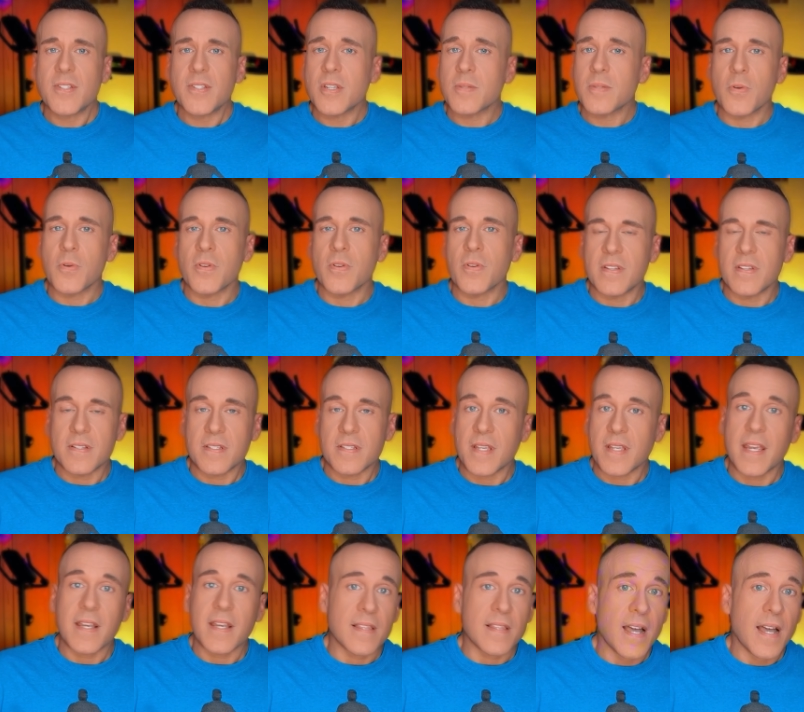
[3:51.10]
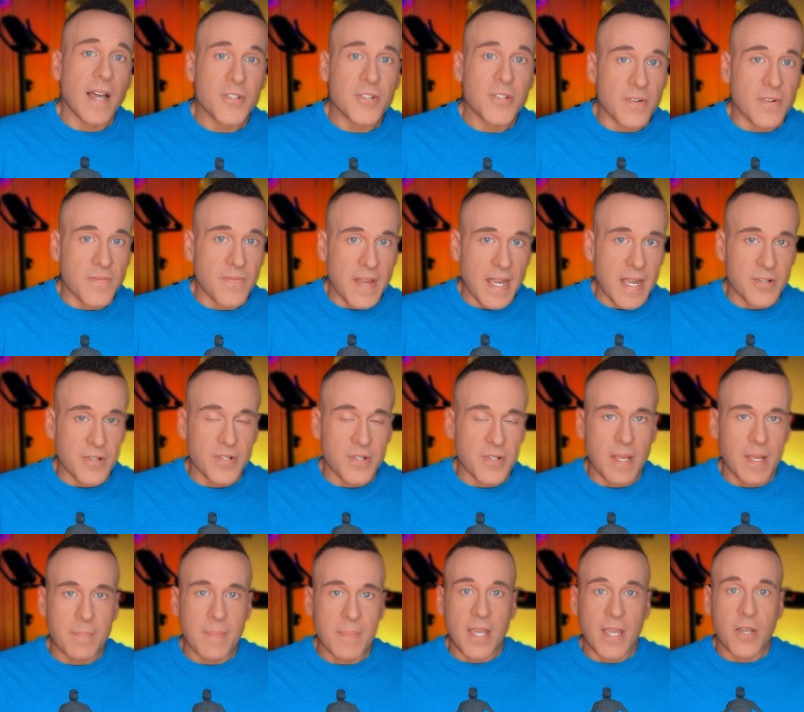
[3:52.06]
explore the psychological factors
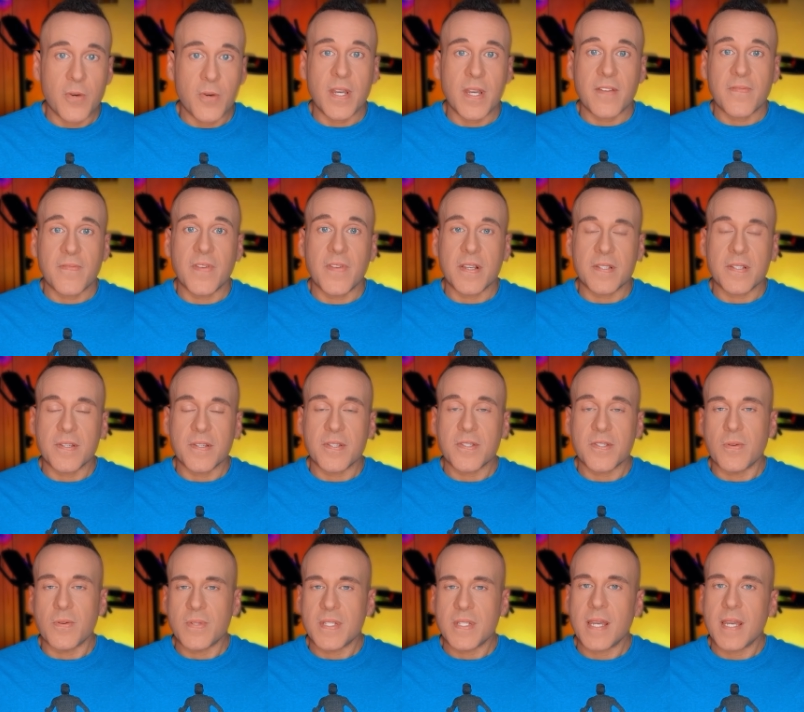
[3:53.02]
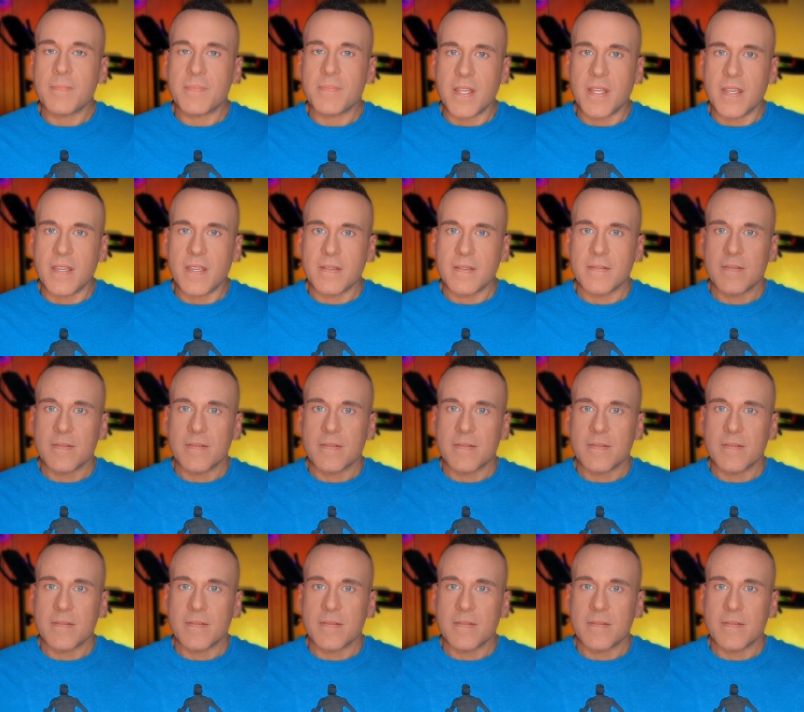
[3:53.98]
that make quick fixes so tempting.